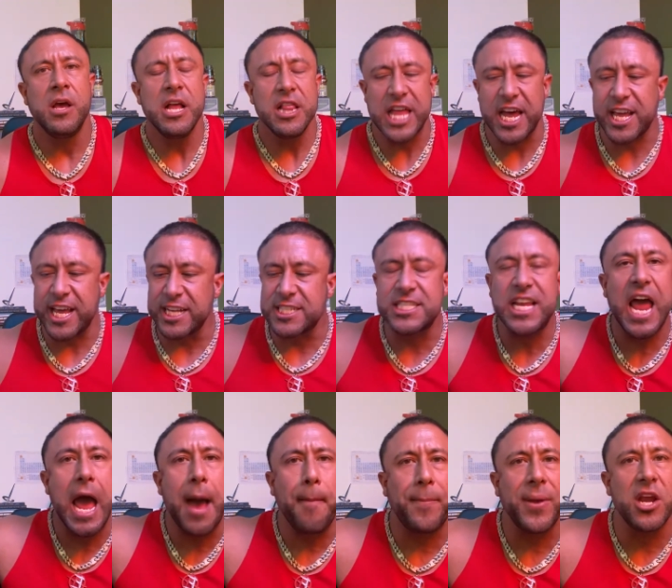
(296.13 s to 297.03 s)
Like it's
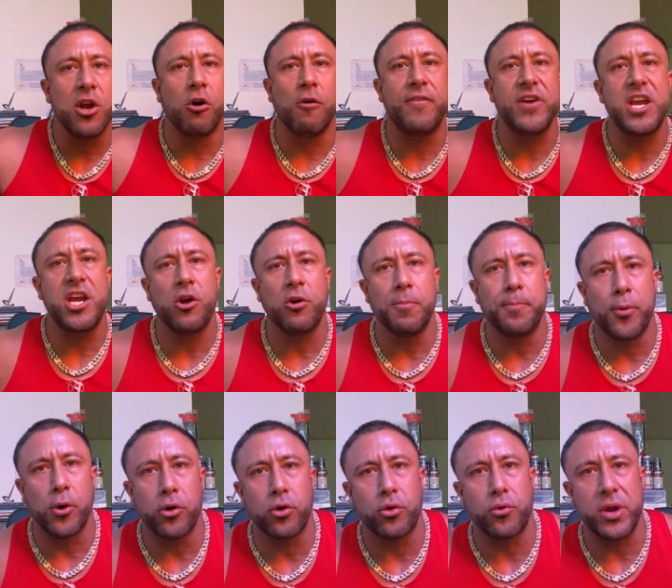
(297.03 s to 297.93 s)
happening over here in
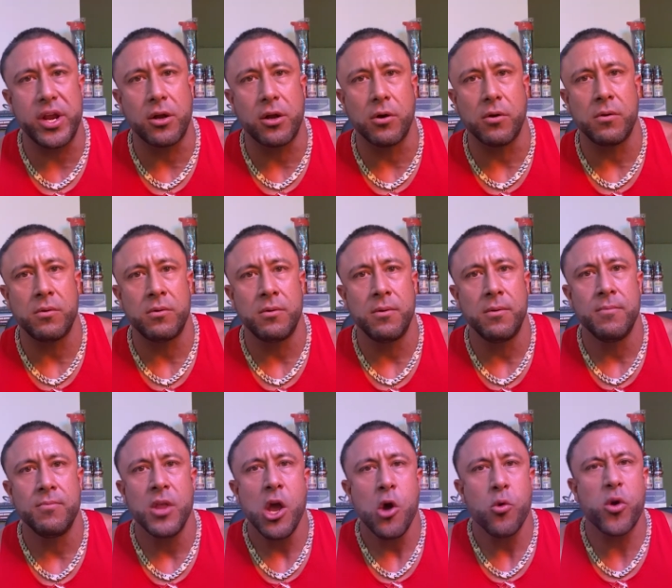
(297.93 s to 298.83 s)
Puerto Rico,
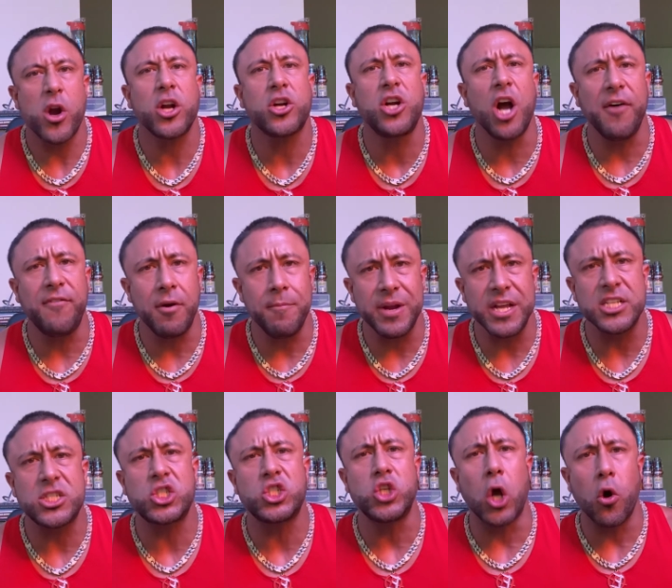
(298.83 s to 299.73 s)
where our government
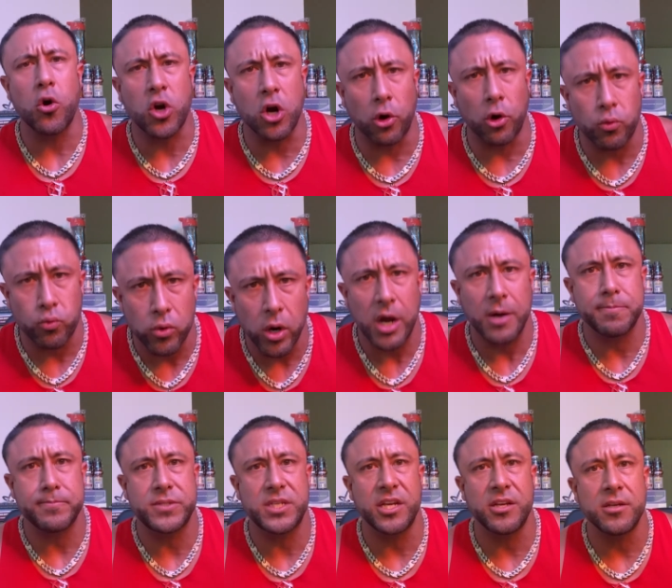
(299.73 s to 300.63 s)
is so
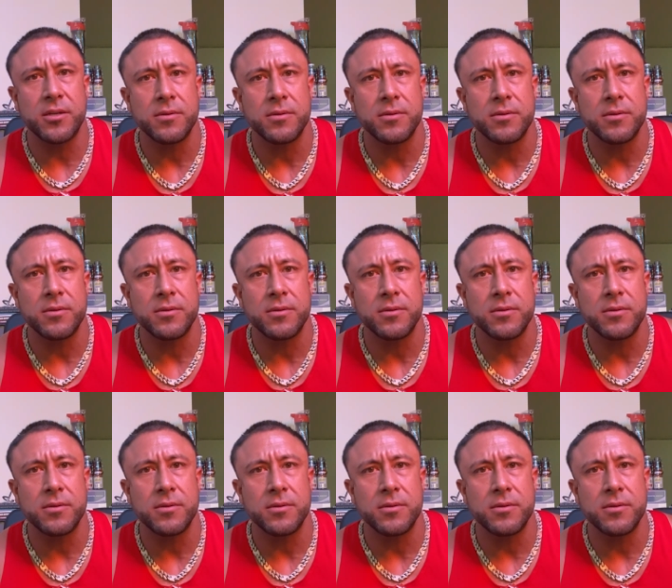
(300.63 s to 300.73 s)
corrupt.